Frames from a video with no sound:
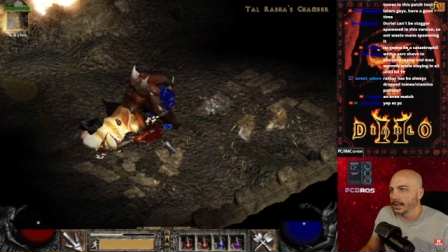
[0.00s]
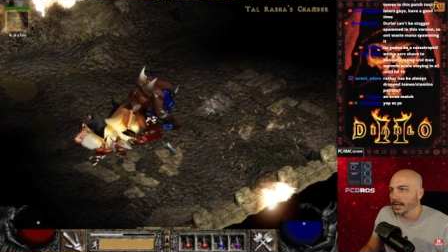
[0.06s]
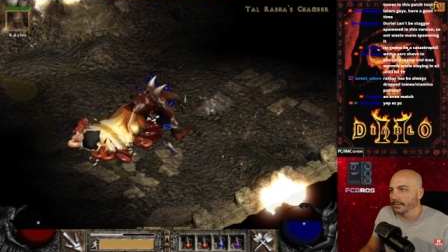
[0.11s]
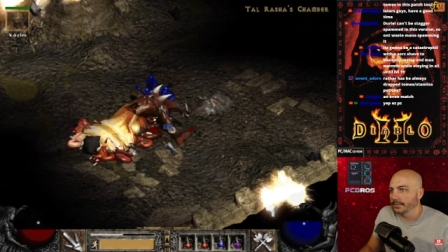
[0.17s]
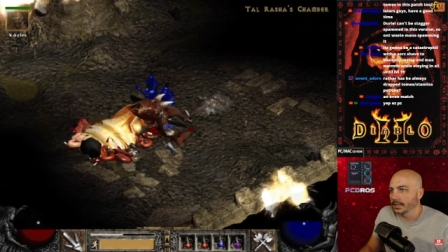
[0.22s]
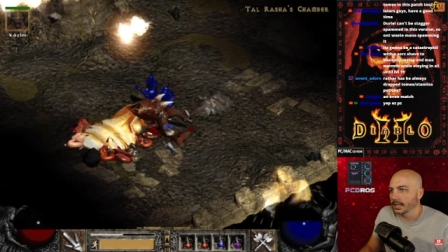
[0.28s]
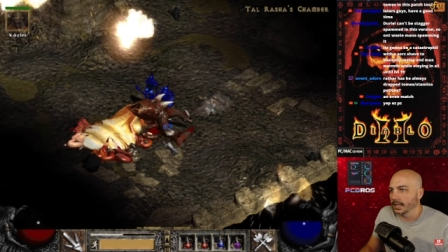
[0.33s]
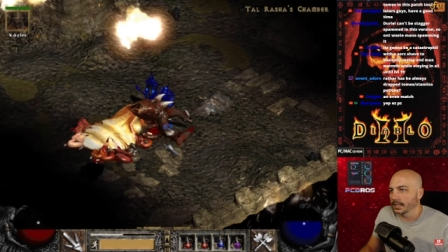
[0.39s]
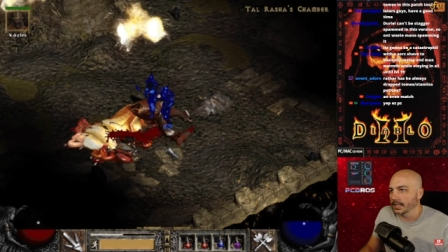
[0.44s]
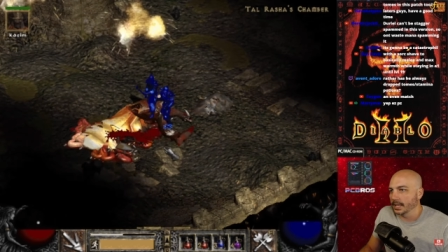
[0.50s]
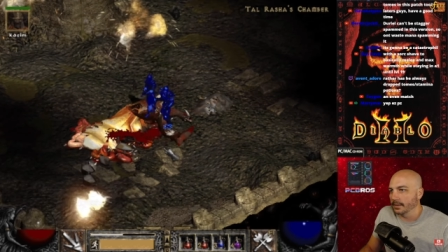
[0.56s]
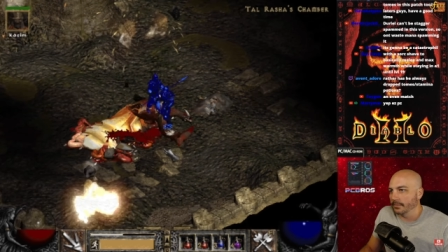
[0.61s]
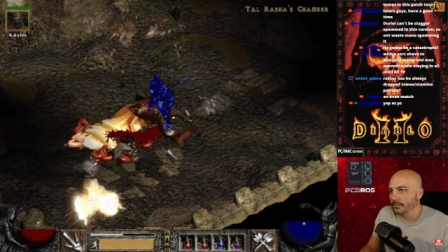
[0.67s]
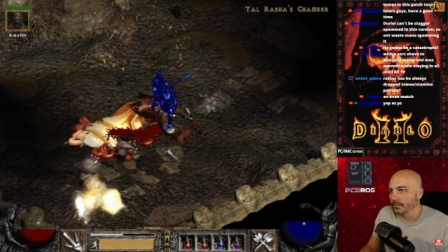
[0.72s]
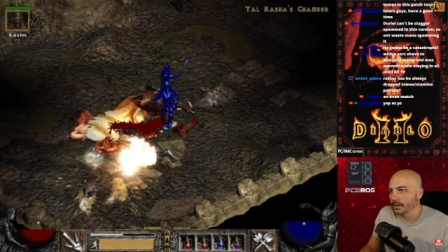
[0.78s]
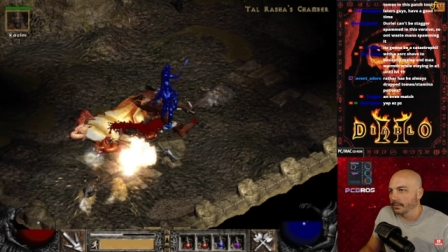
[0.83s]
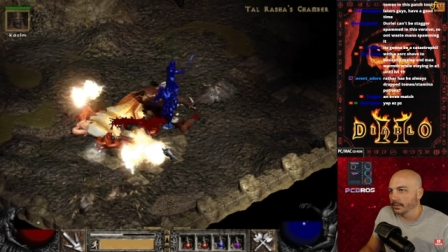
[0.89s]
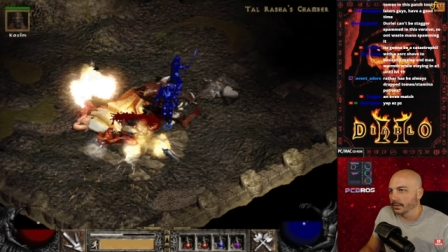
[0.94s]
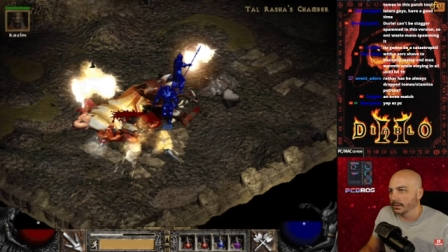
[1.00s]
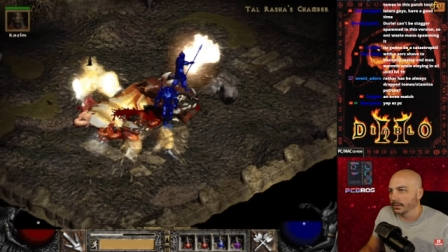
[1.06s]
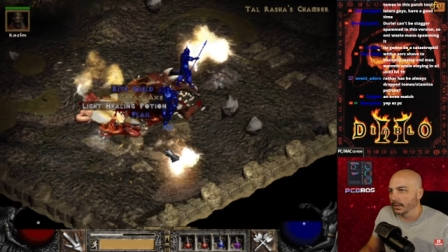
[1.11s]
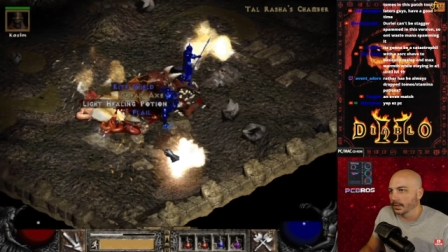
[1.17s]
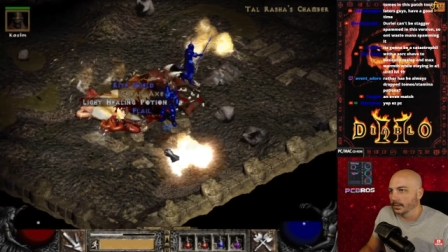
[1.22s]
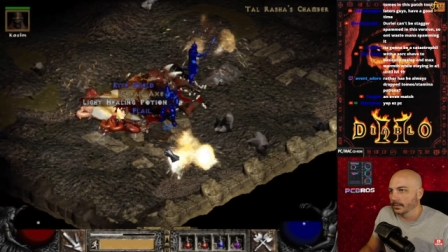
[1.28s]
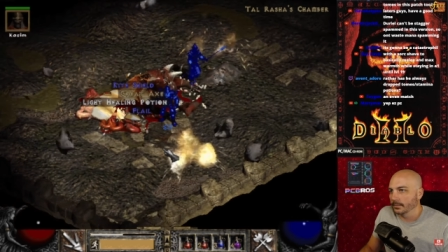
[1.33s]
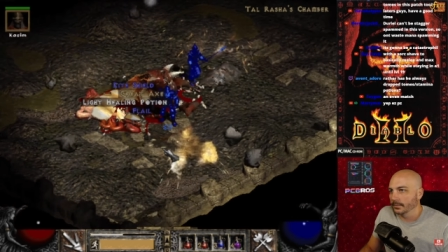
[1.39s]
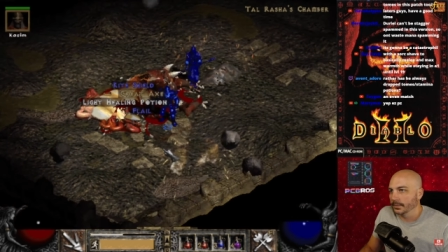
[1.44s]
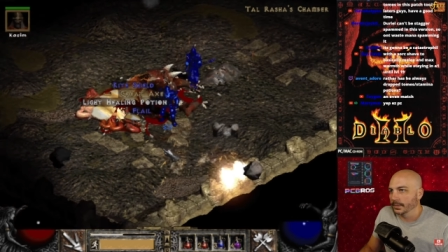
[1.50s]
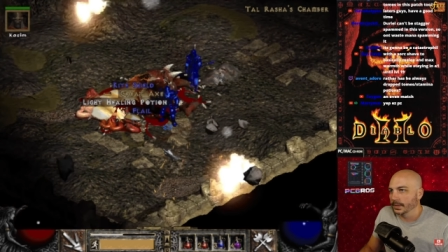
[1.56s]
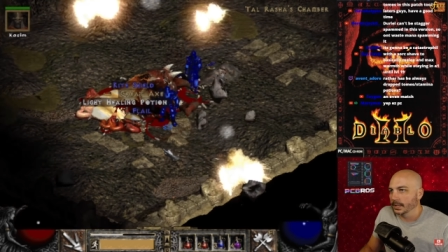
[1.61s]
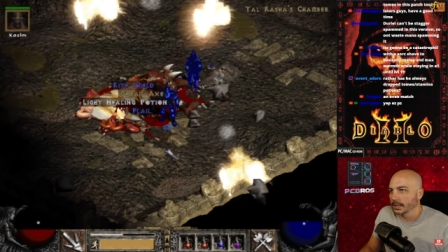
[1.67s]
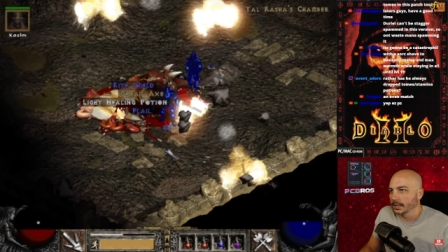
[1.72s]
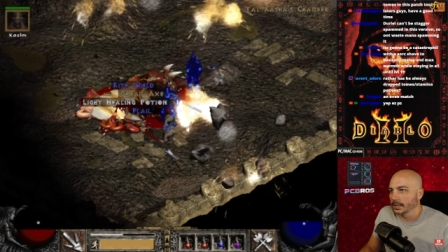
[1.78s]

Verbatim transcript: I get a pretty cool drop from Duriel